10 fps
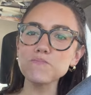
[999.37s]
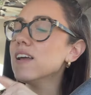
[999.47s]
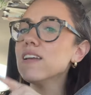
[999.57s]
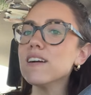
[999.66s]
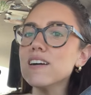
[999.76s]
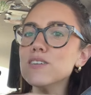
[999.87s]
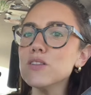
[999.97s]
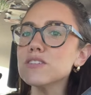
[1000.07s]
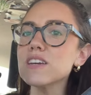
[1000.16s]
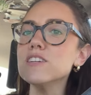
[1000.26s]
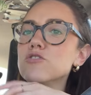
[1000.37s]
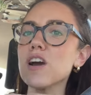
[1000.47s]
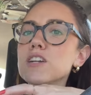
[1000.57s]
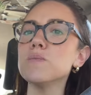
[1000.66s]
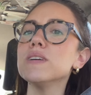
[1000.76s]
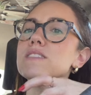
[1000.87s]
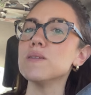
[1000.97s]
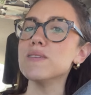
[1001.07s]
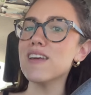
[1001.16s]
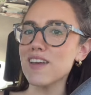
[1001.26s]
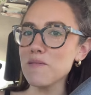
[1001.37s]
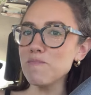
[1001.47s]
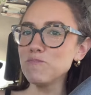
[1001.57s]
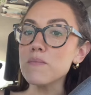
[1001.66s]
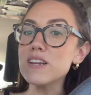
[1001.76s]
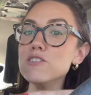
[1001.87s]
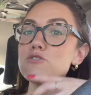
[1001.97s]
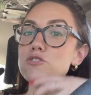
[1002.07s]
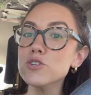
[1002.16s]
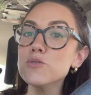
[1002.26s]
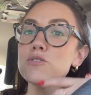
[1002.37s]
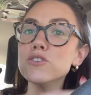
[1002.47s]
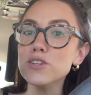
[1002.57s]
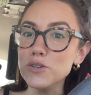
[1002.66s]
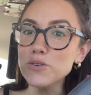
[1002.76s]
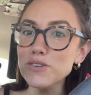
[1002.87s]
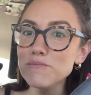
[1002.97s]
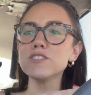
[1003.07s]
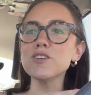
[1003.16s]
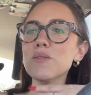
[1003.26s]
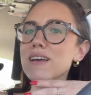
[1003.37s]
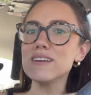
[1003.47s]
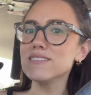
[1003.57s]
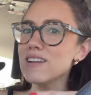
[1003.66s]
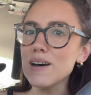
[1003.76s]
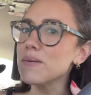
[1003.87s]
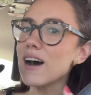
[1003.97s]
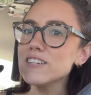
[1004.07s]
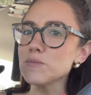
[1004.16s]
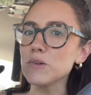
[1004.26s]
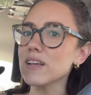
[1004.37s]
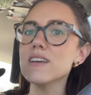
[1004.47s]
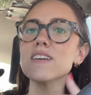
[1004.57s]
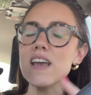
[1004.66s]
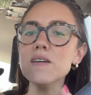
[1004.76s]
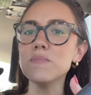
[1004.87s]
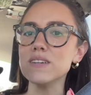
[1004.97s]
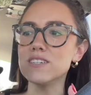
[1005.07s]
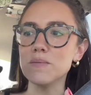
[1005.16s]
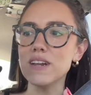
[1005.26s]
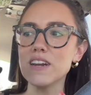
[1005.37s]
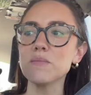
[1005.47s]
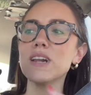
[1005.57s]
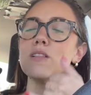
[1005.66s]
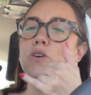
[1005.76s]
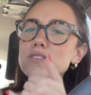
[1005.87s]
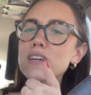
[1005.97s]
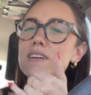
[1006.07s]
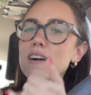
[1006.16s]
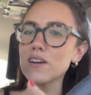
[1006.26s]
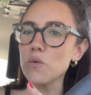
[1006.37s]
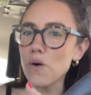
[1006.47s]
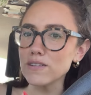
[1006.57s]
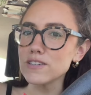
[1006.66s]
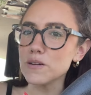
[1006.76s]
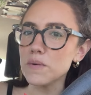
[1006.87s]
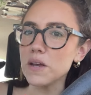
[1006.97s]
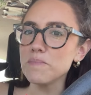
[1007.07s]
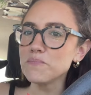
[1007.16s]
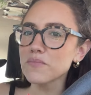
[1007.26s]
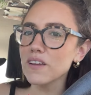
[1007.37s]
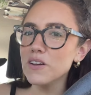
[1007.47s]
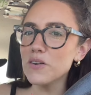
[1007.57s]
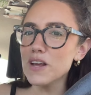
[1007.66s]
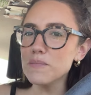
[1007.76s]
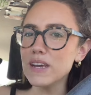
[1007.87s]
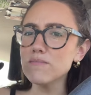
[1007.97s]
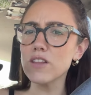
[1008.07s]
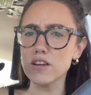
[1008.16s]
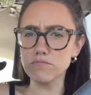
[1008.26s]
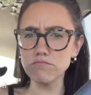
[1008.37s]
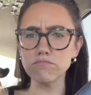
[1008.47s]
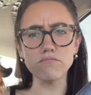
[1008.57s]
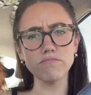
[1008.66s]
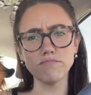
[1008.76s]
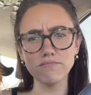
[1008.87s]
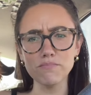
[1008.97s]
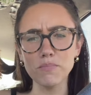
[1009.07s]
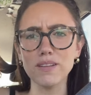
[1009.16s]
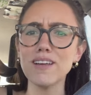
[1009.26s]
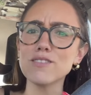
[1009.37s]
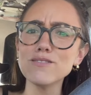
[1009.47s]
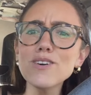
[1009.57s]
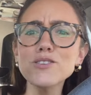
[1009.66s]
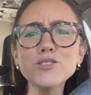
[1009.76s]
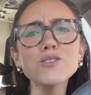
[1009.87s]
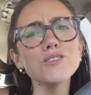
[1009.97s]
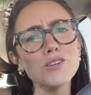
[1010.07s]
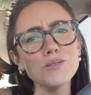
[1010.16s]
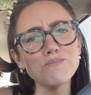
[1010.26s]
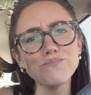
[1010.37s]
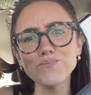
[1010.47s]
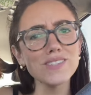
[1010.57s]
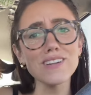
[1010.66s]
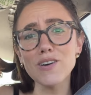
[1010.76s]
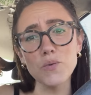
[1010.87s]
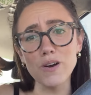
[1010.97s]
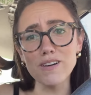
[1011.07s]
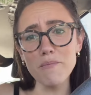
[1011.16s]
He kind of looks like he's trying to be intimidating, but he's too cute. So like, it's not possible. Like, he can't be intimidating, but he looks like he kind of wants to be. You know what I mean? Like, but like, no, you're too cute. It's not gonna work.